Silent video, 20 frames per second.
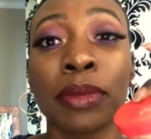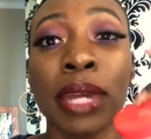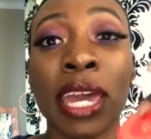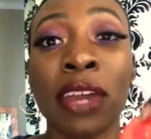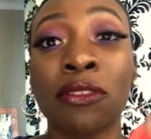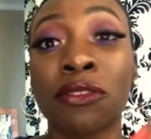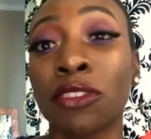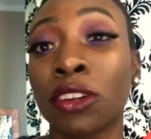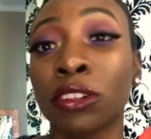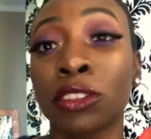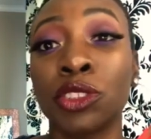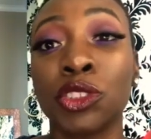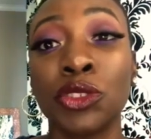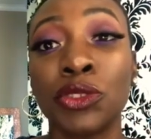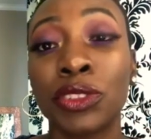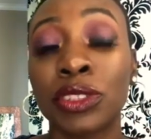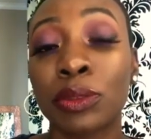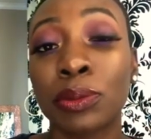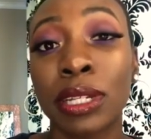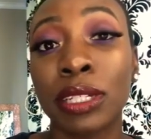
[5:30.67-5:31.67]
at first
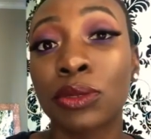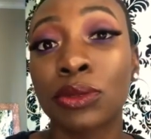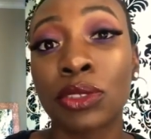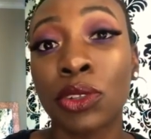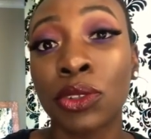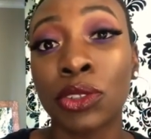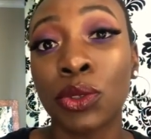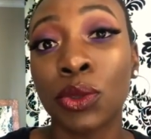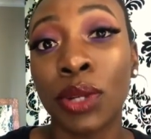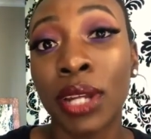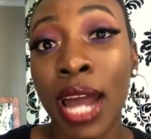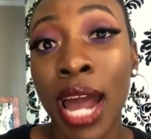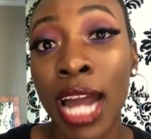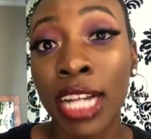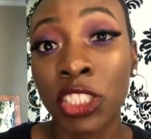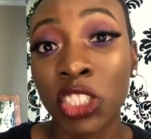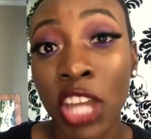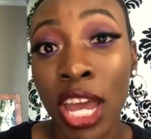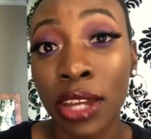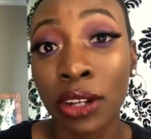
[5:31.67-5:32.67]
Juvia's Place was only doing
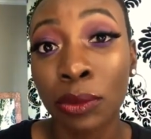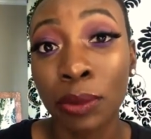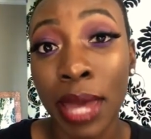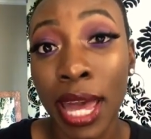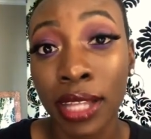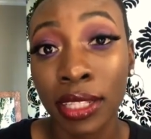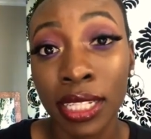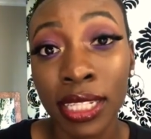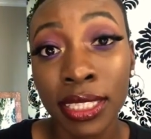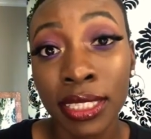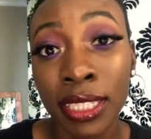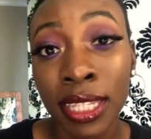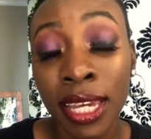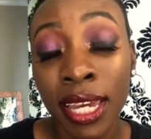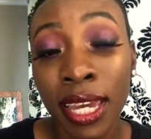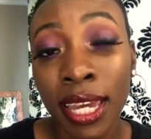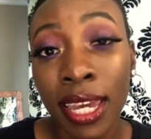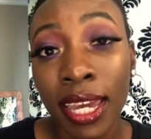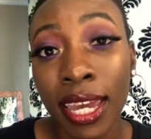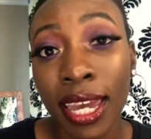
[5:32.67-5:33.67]
eyeshadow palettes,
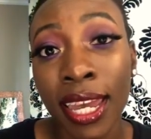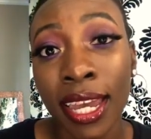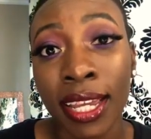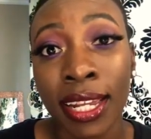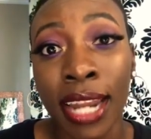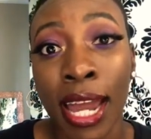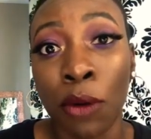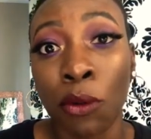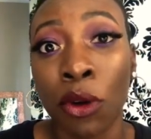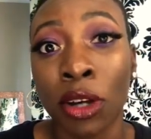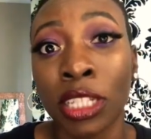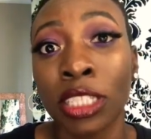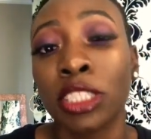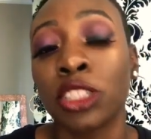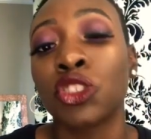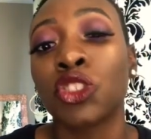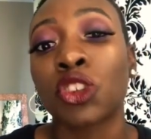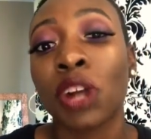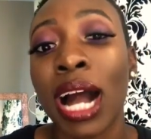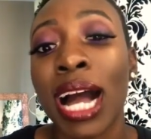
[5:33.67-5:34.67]
and I wanted
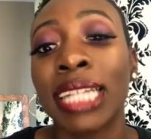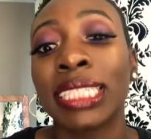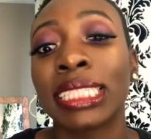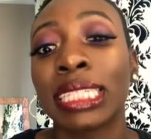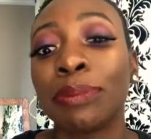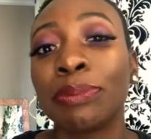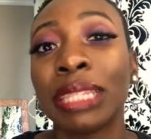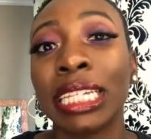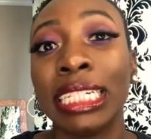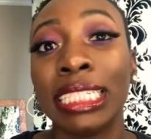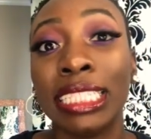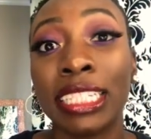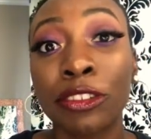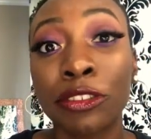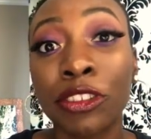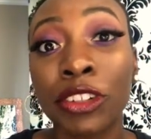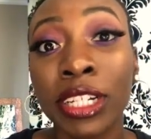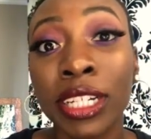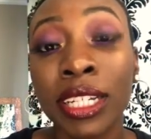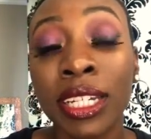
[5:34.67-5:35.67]
to try something
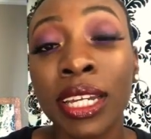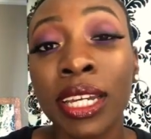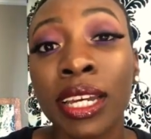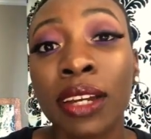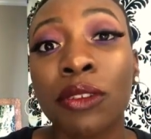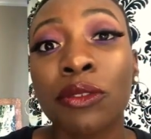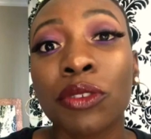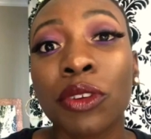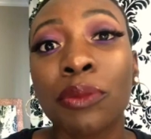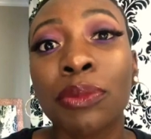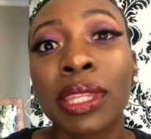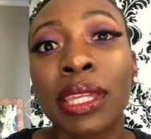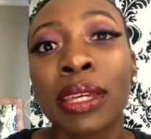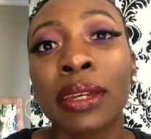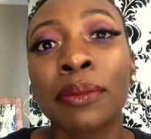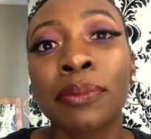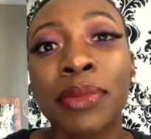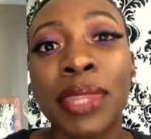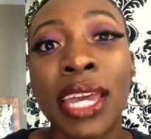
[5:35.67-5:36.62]
different from them.